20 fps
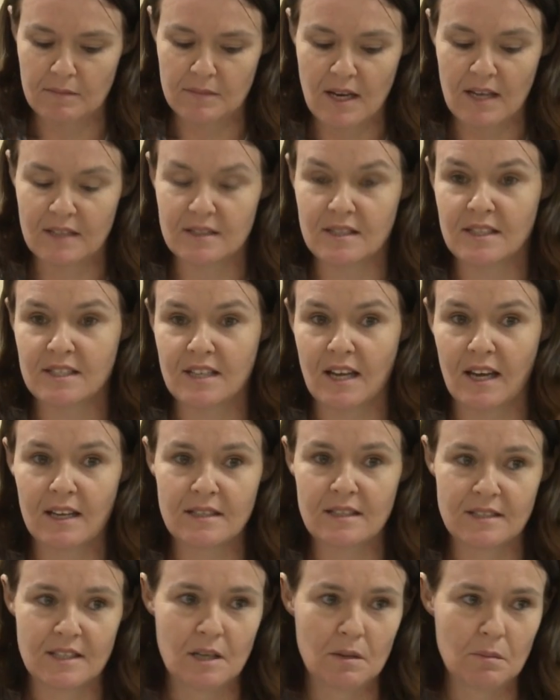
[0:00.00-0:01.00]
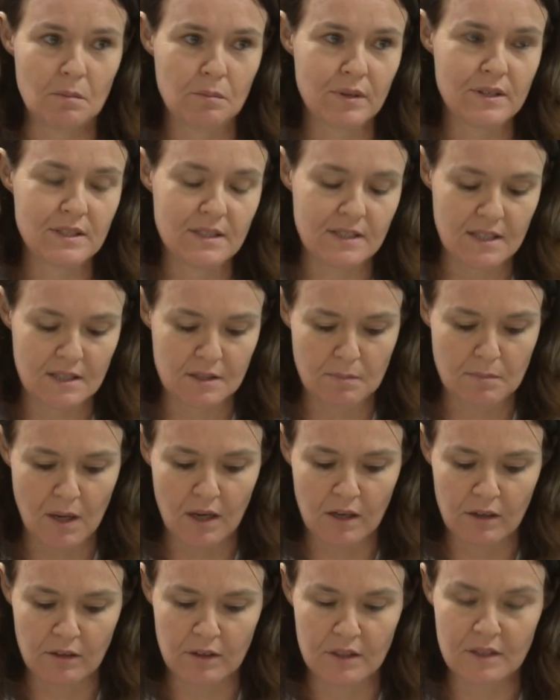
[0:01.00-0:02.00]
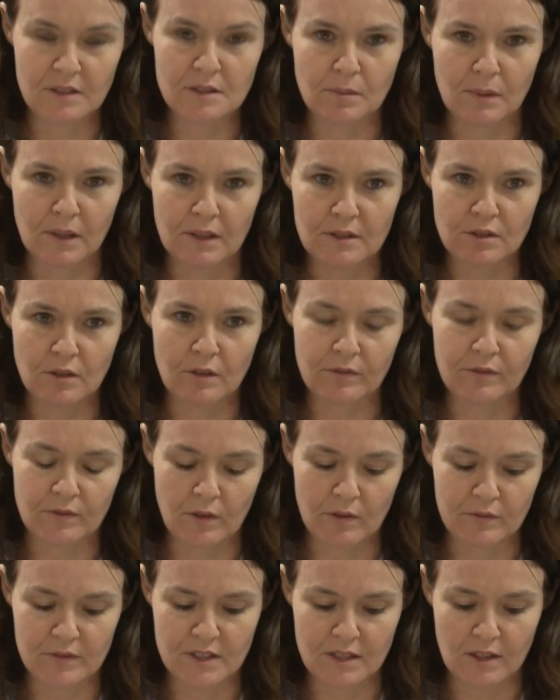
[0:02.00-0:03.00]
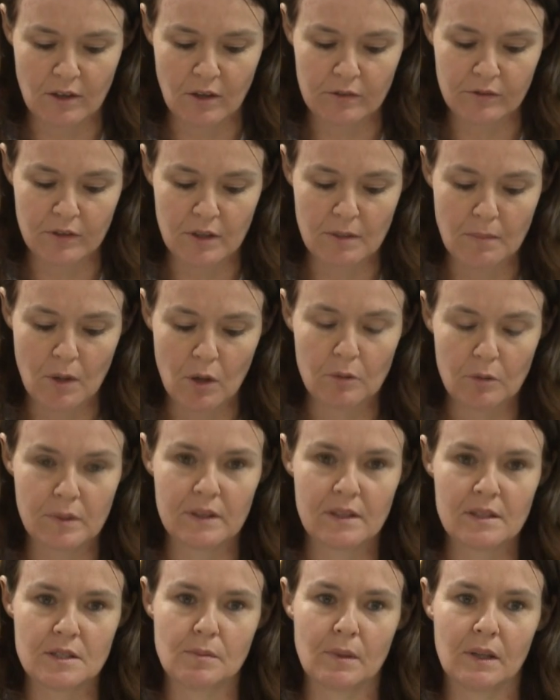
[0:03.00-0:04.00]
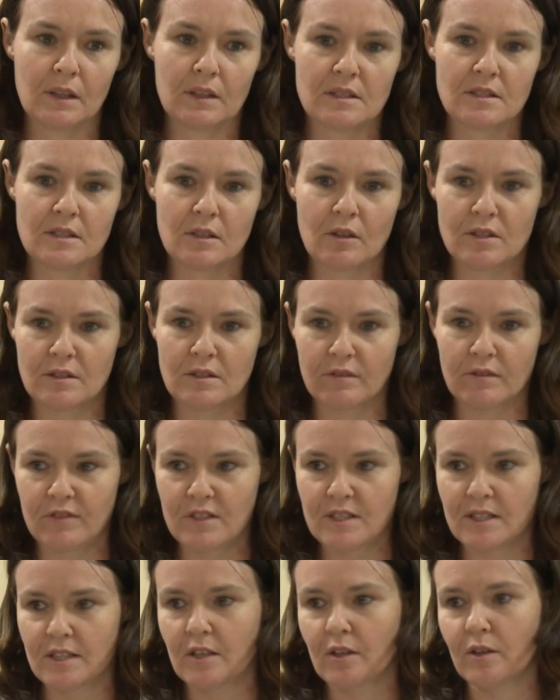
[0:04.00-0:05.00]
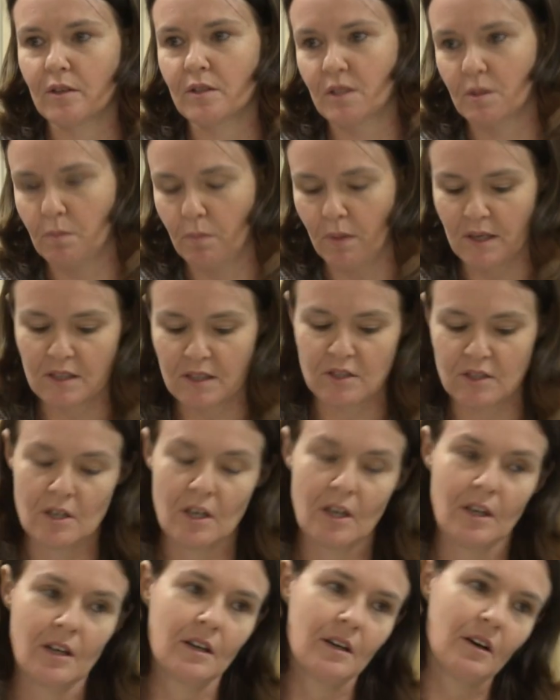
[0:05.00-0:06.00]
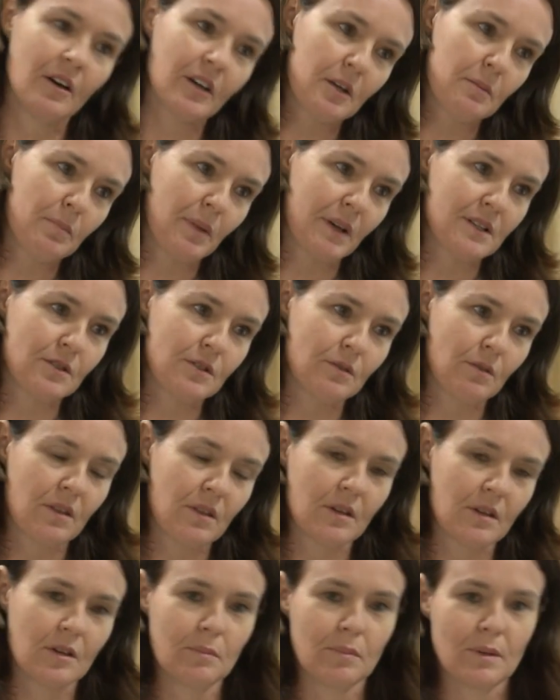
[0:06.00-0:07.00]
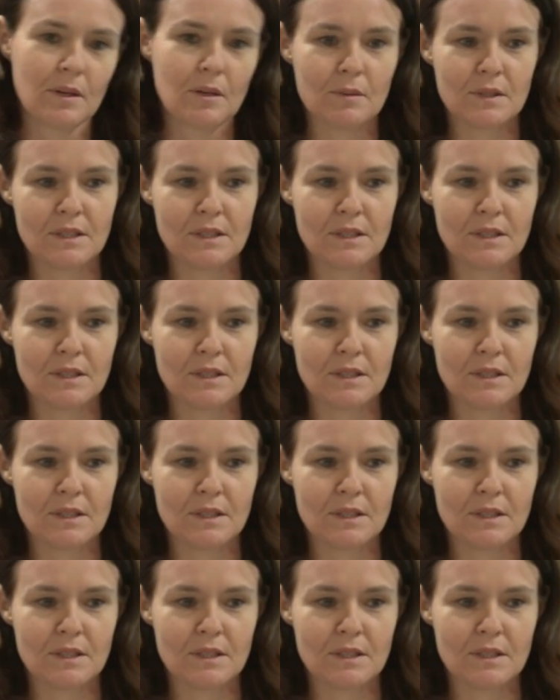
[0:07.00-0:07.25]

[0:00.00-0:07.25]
and stays in Princess Margaret, as well as obviously over in Melbourne, as well as lots of physio, speech, occupational therapy.